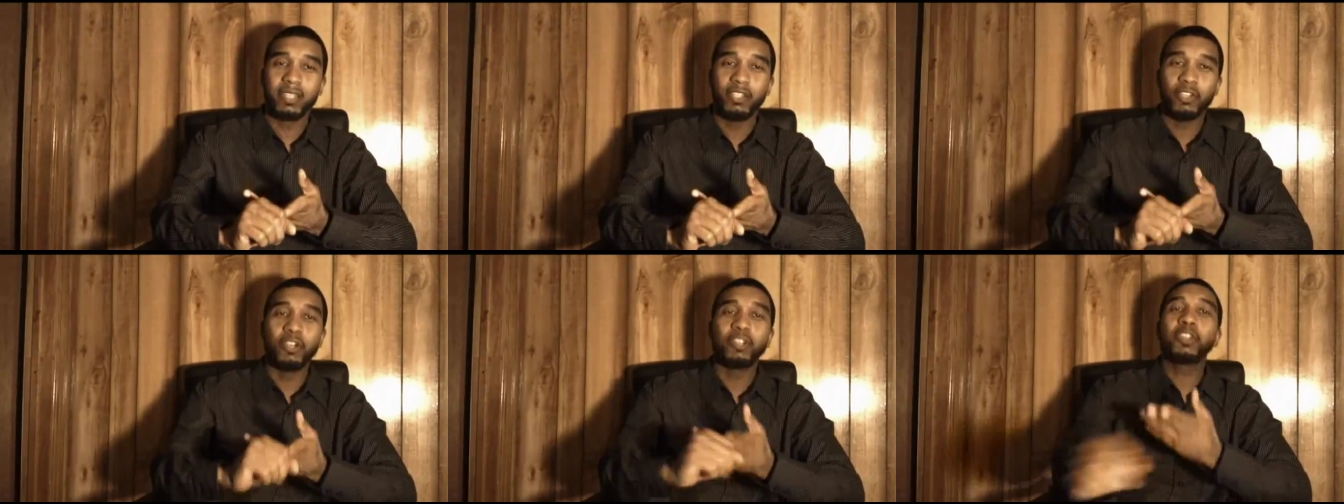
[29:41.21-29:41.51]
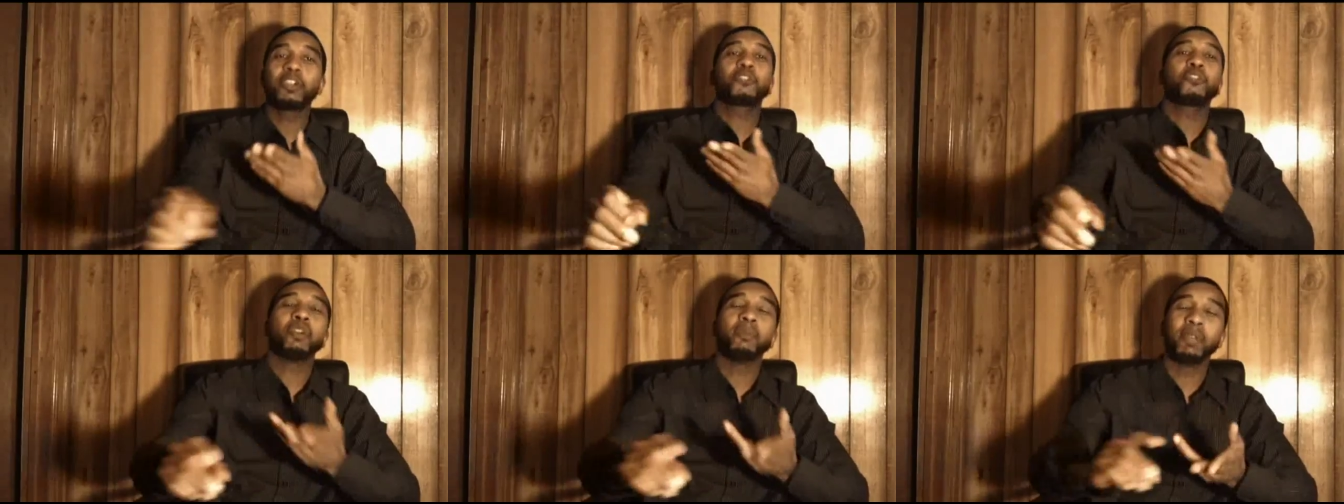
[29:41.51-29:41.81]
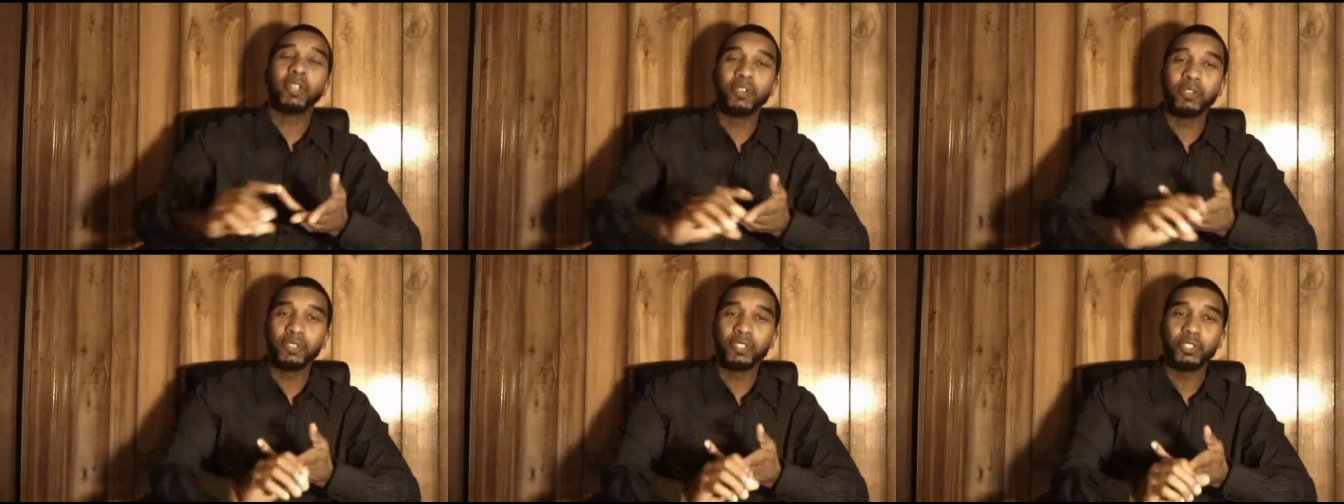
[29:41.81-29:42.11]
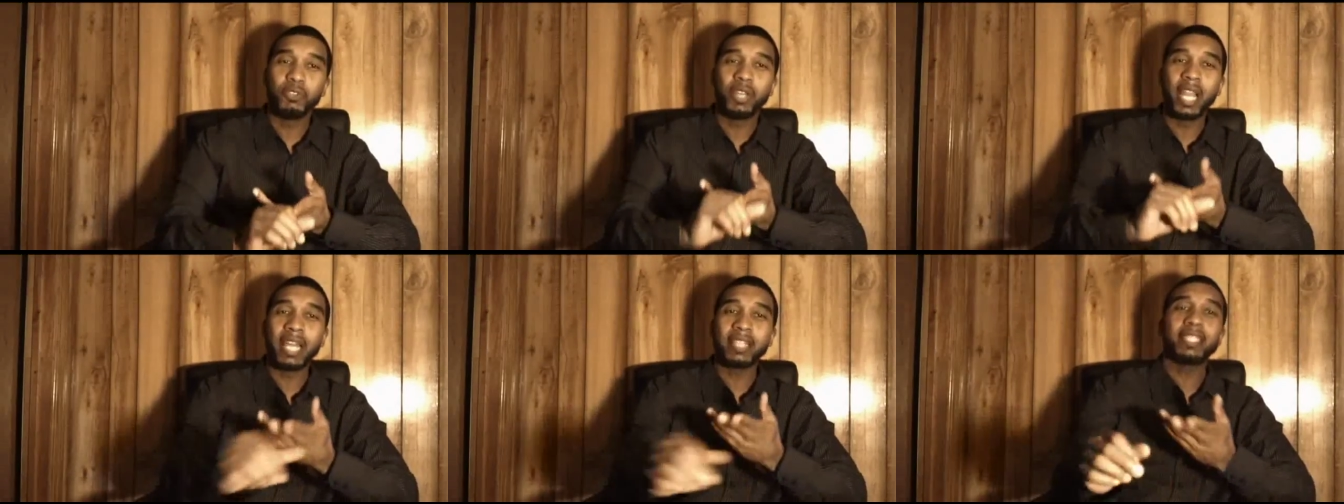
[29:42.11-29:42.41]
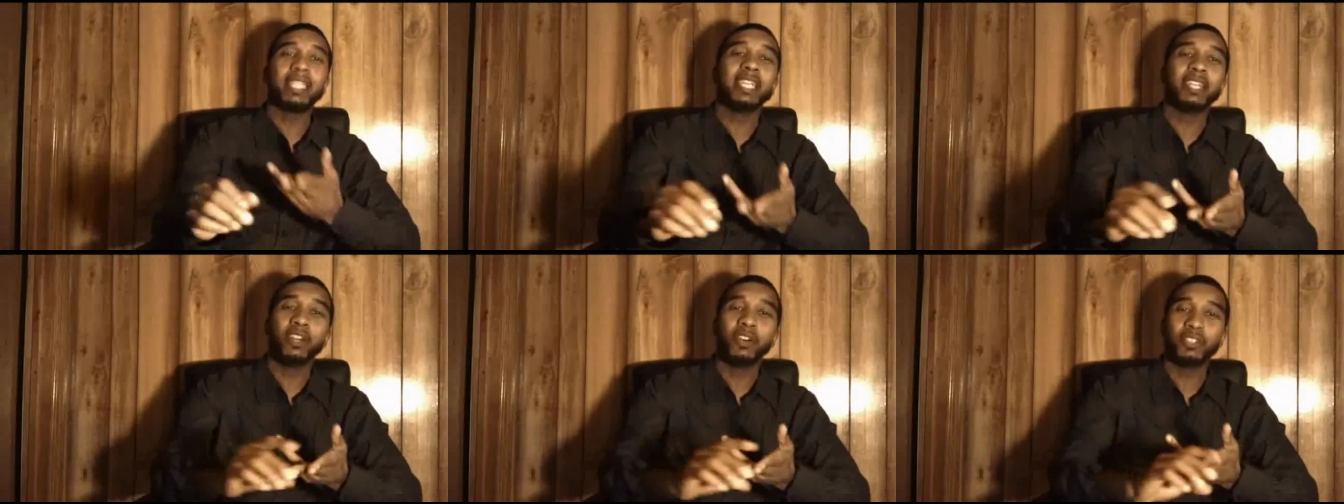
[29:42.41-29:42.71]
You're the criminals, you
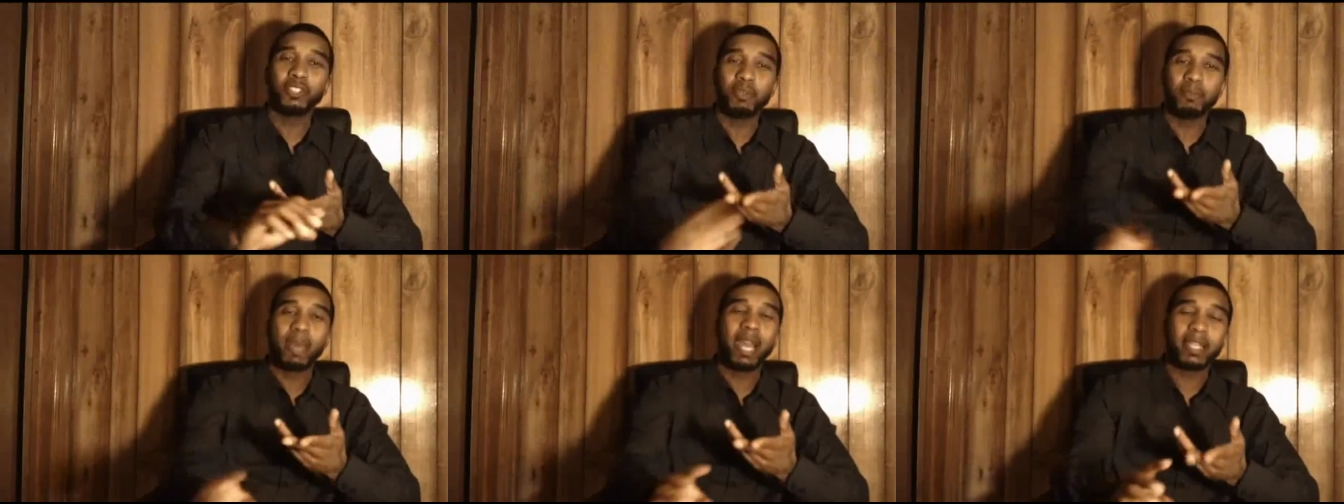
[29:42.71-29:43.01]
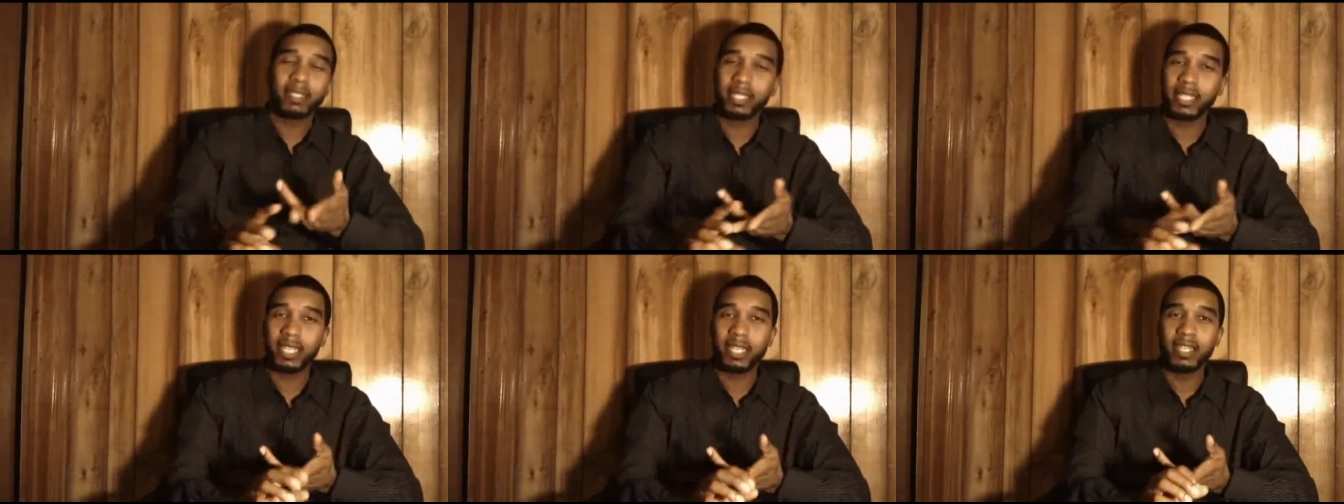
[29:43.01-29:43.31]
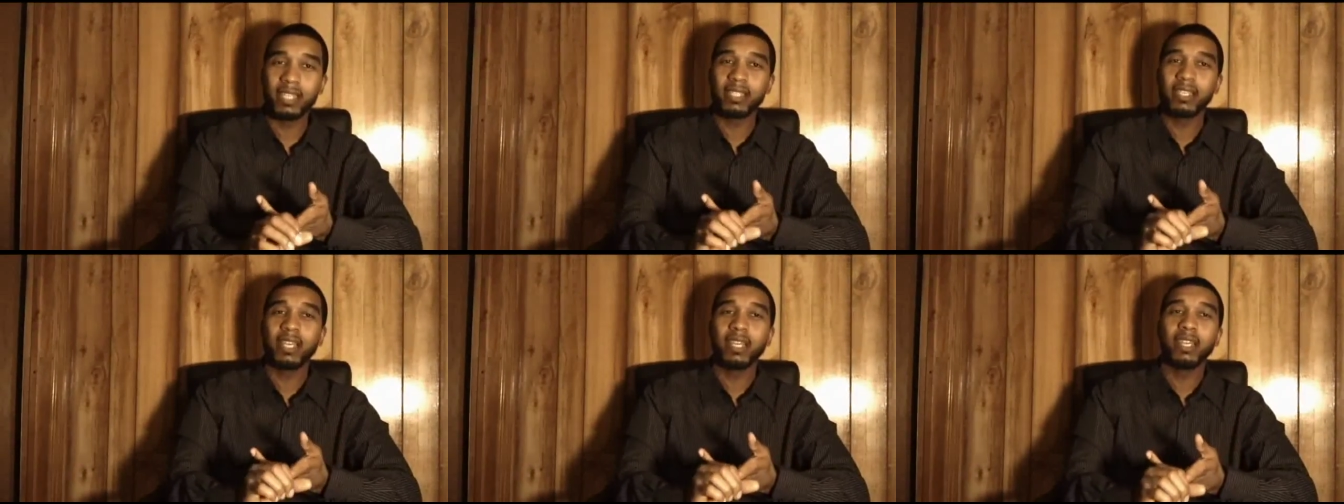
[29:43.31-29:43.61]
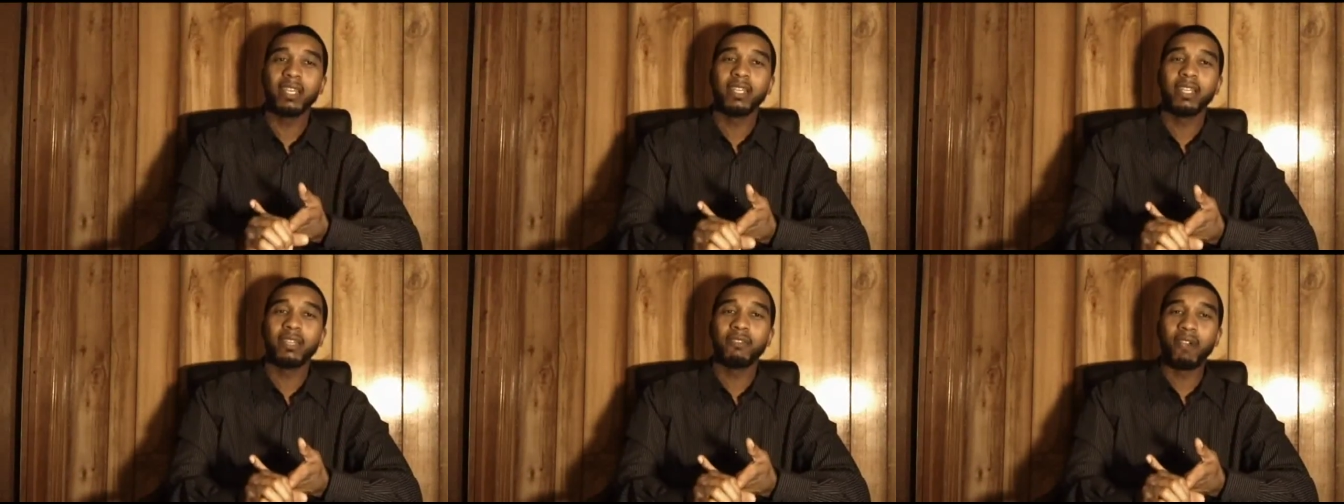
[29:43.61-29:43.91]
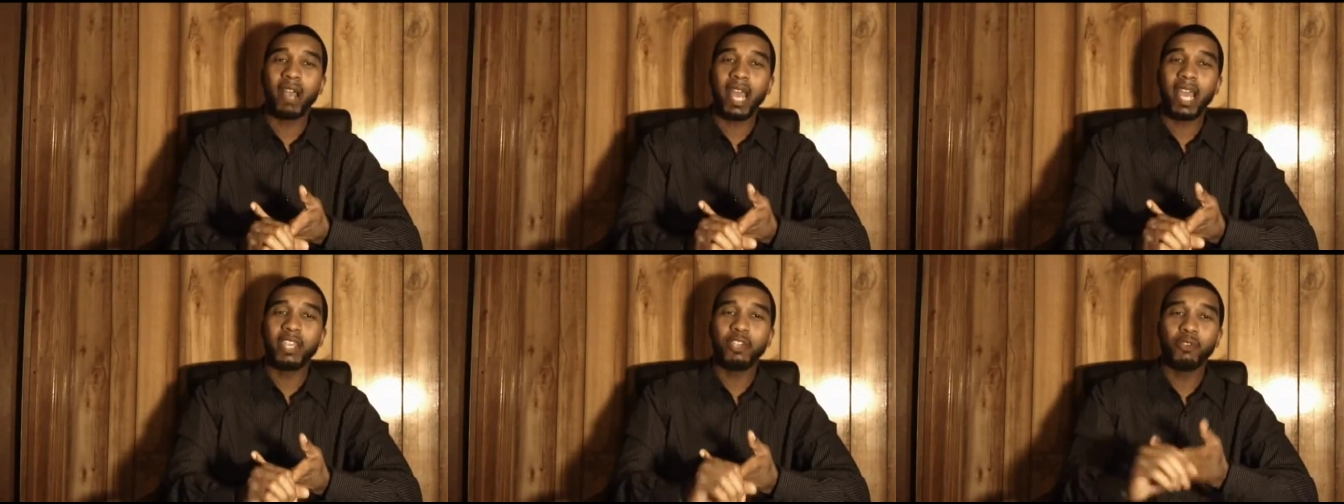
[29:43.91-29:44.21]
Latinos, you Mexicans,
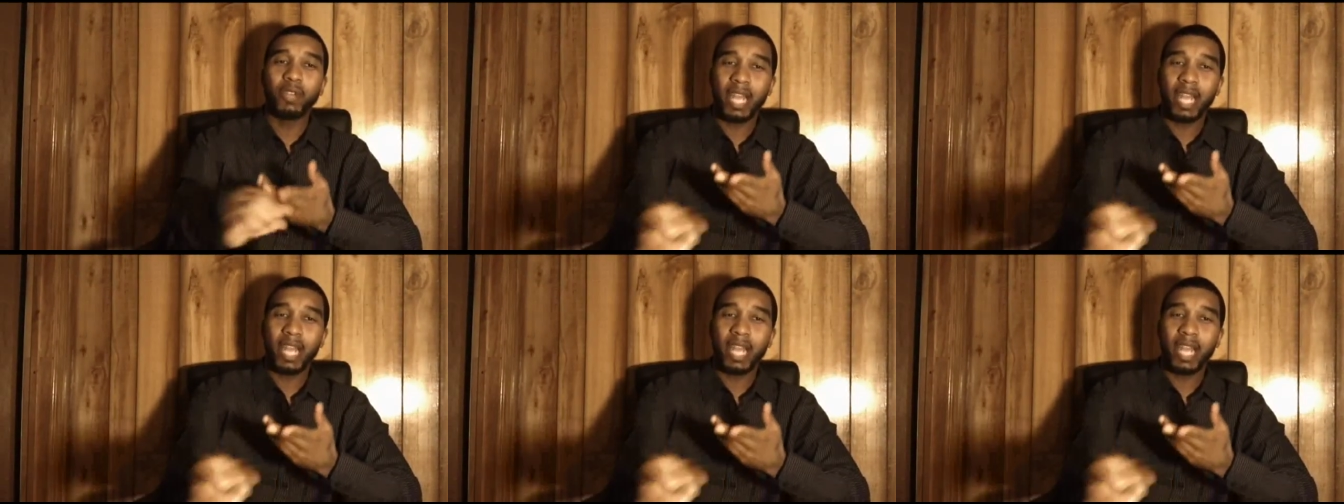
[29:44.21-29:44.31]
right?